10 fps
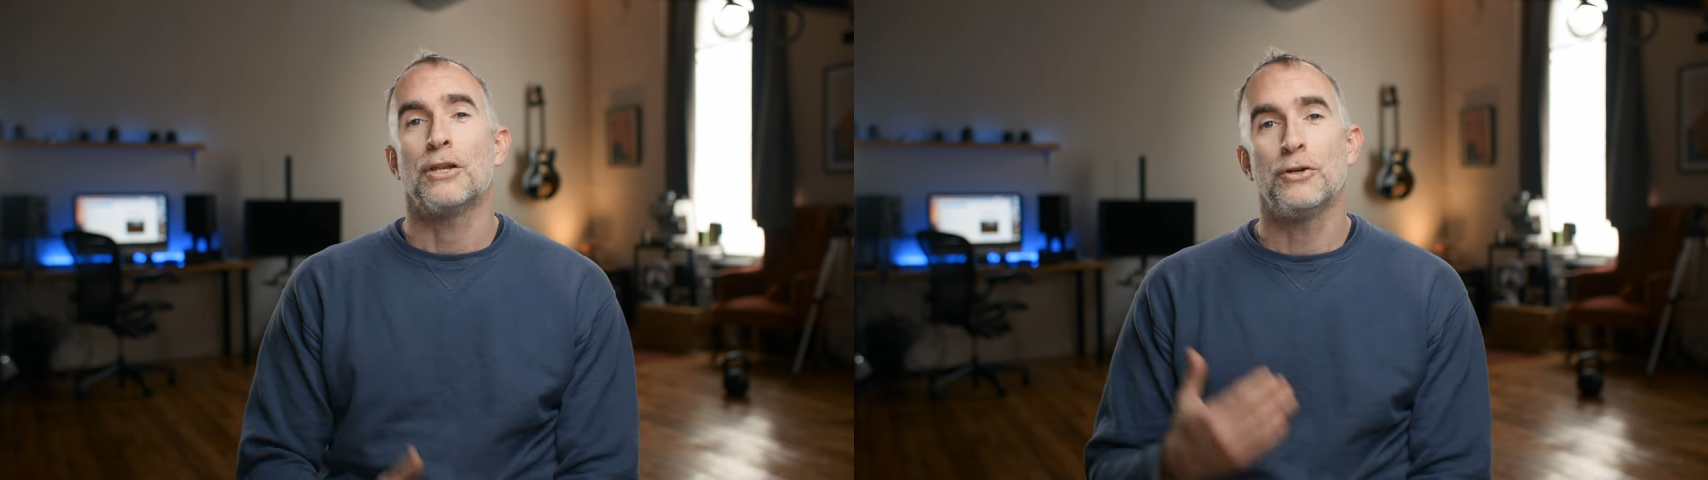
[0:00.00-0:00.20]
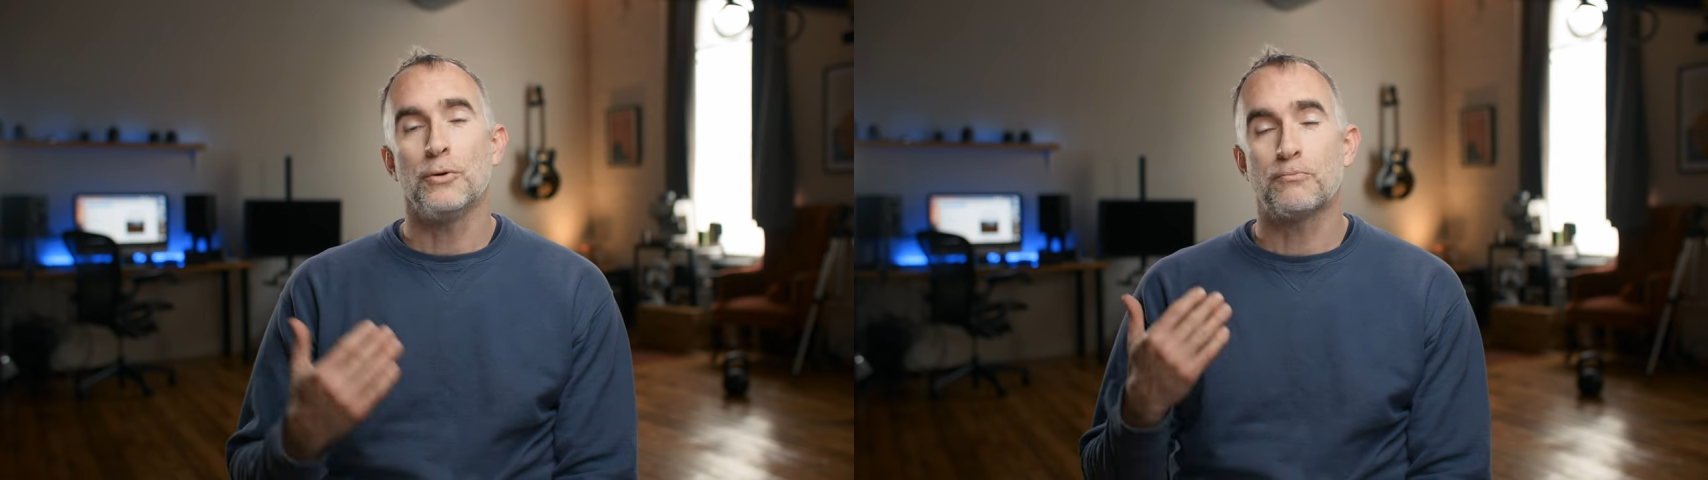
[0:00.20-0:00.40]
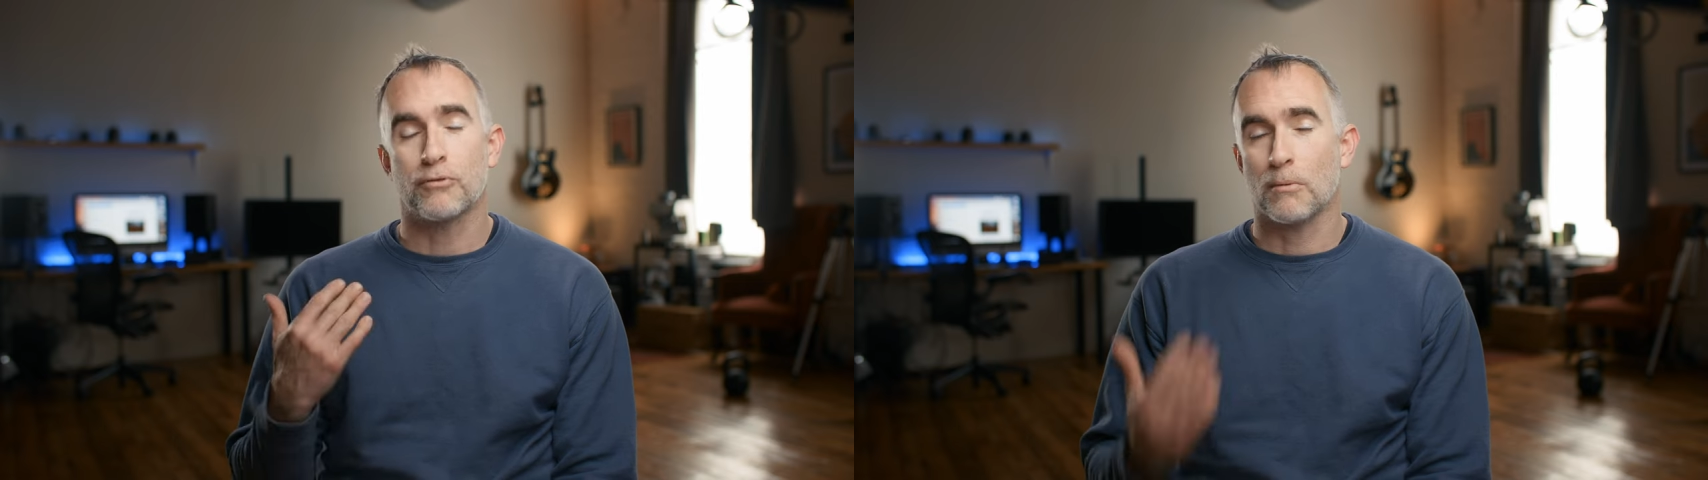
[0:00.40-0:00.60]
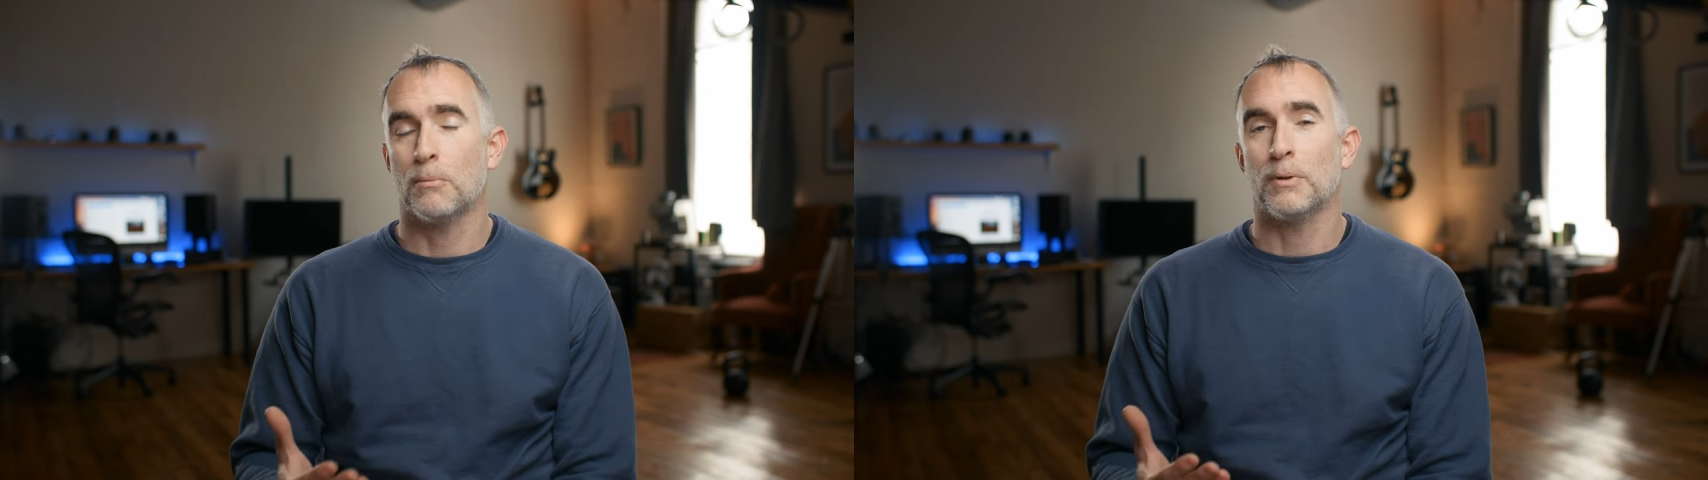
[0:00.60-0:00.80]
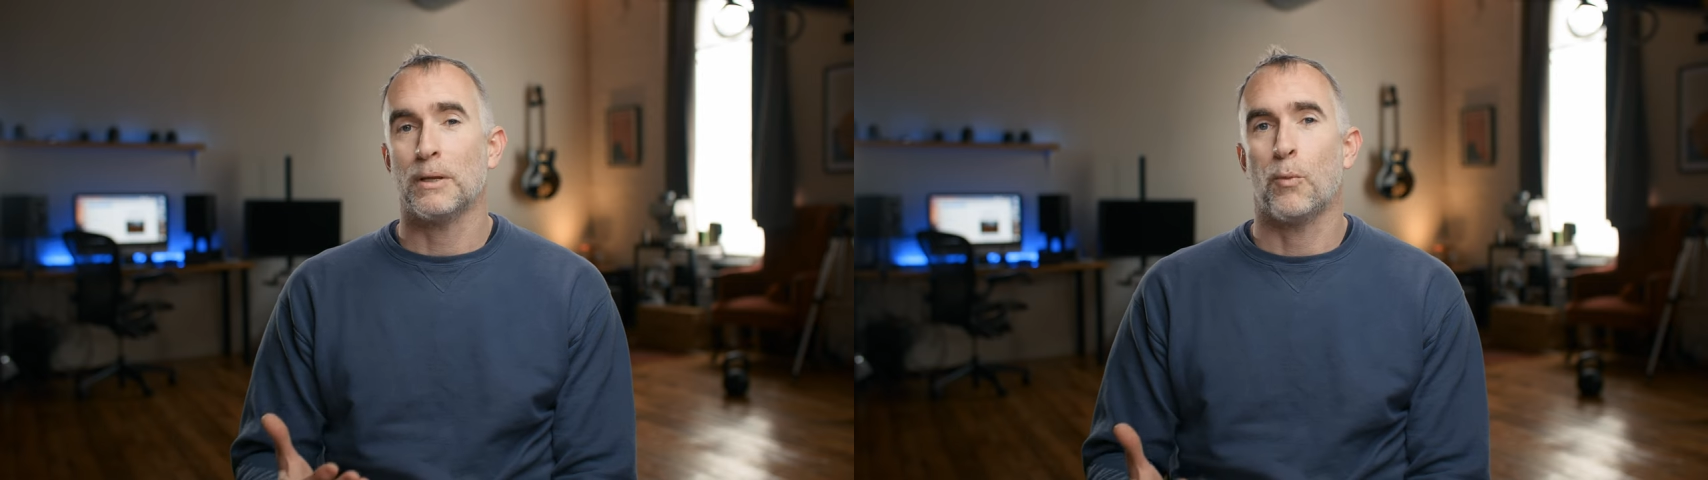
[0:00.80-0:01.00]
You
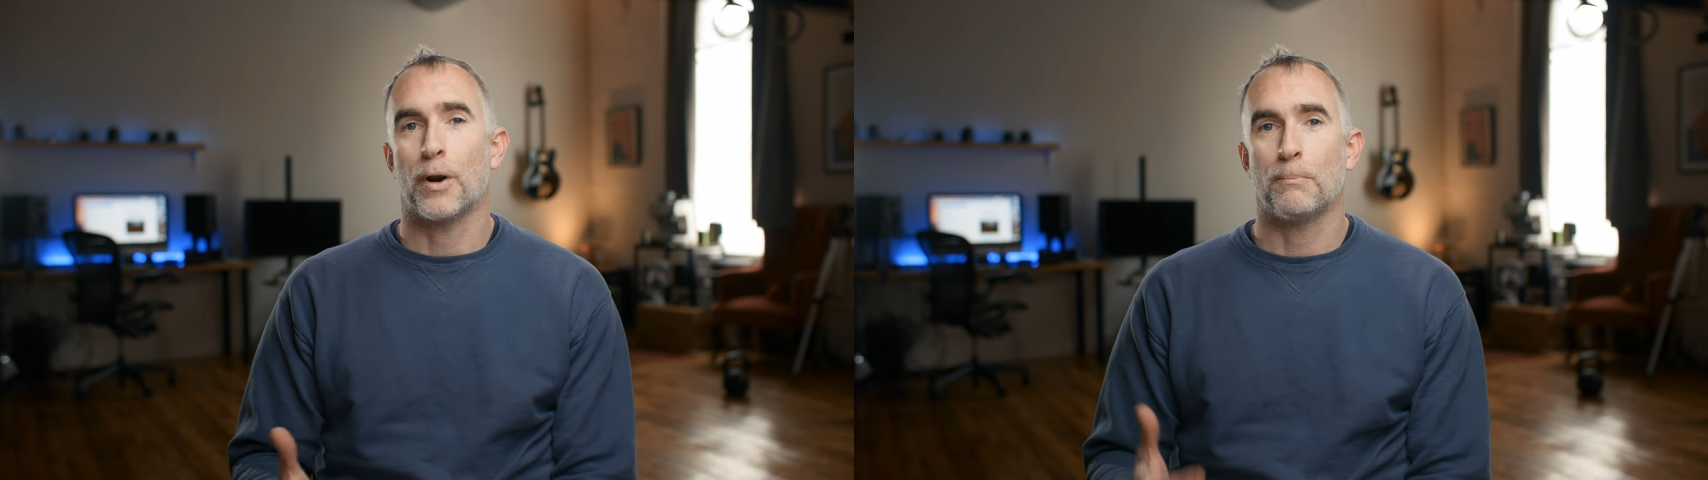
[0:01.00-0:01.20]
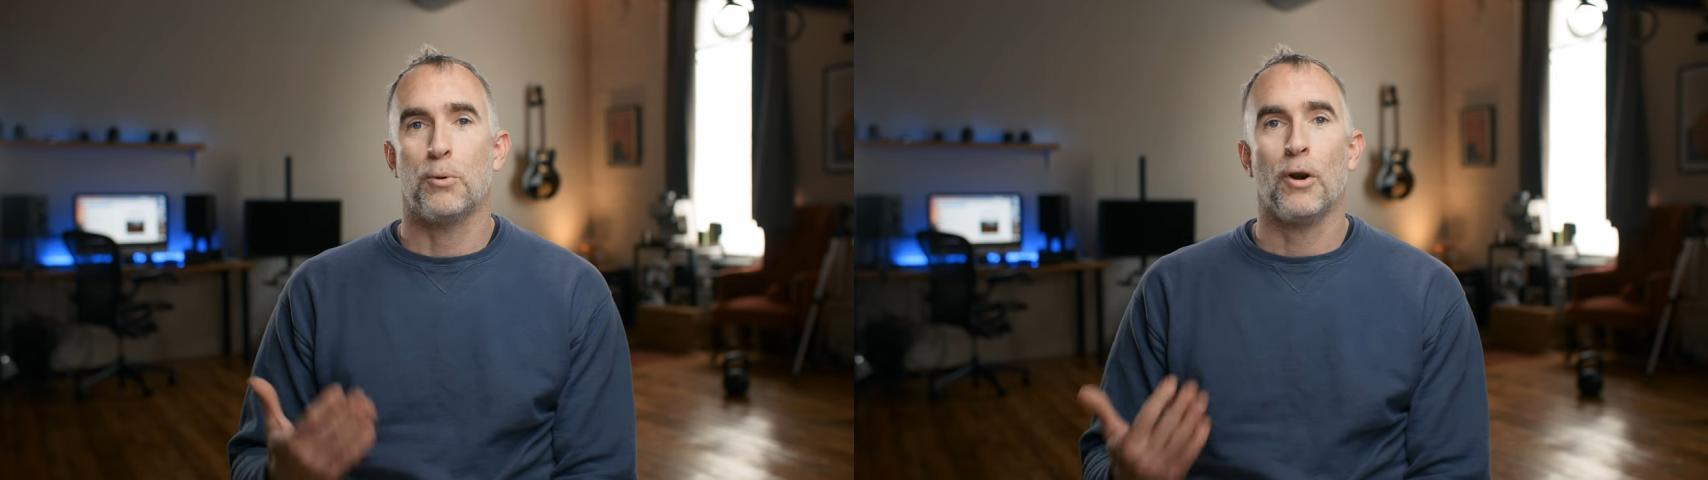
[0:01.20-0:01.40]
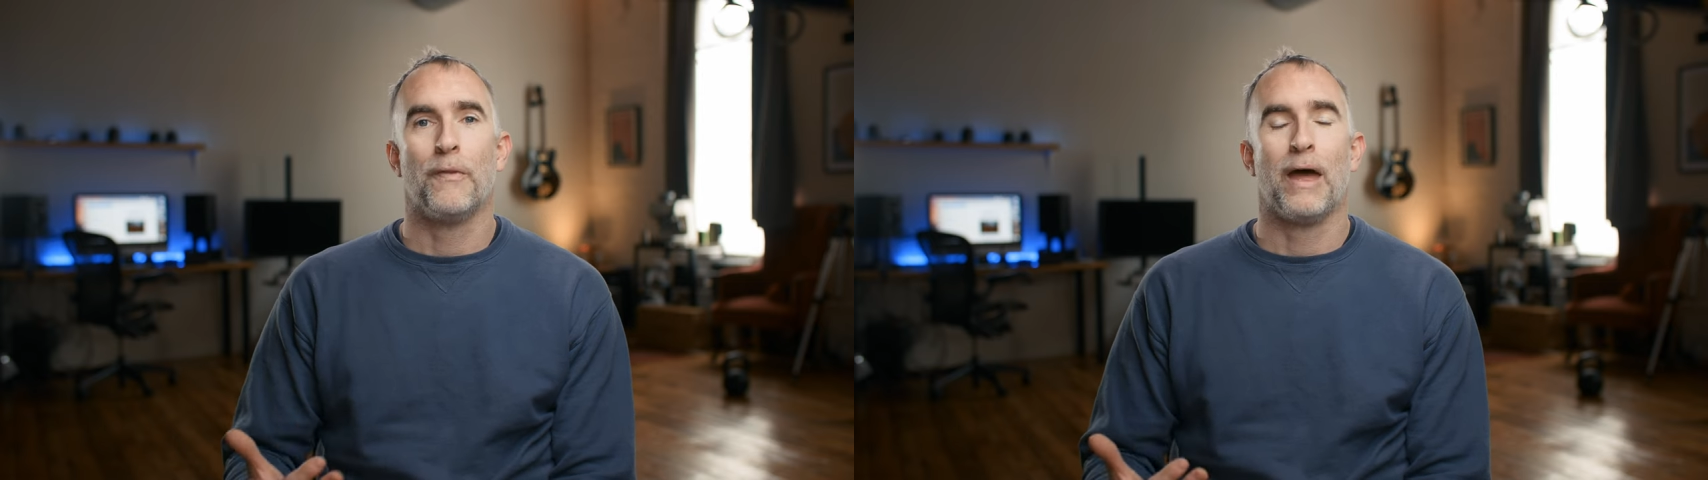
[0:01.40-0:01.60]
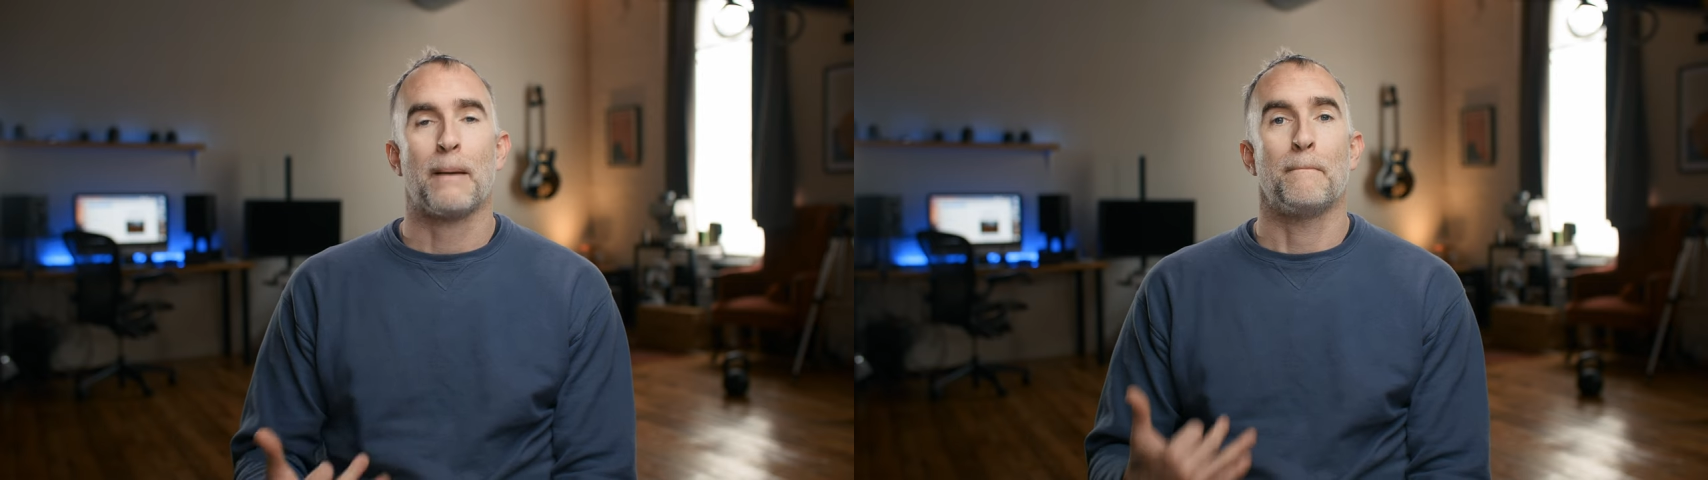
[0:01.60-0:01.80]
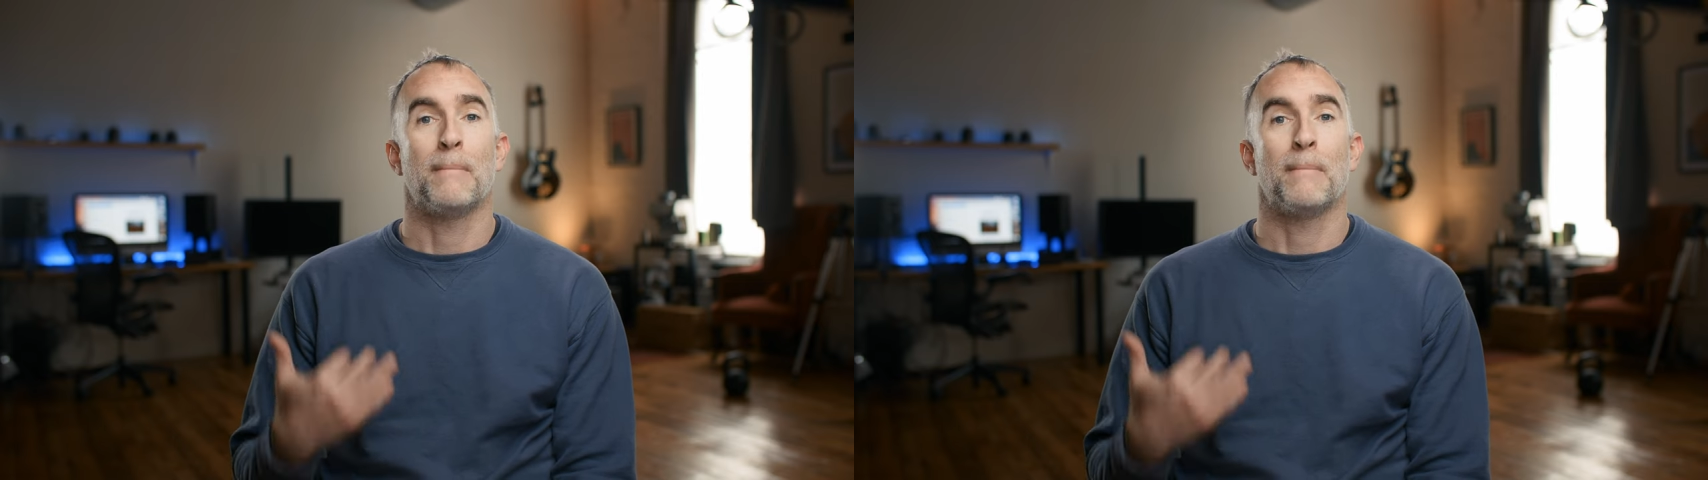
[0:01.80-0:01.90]
probably want to put that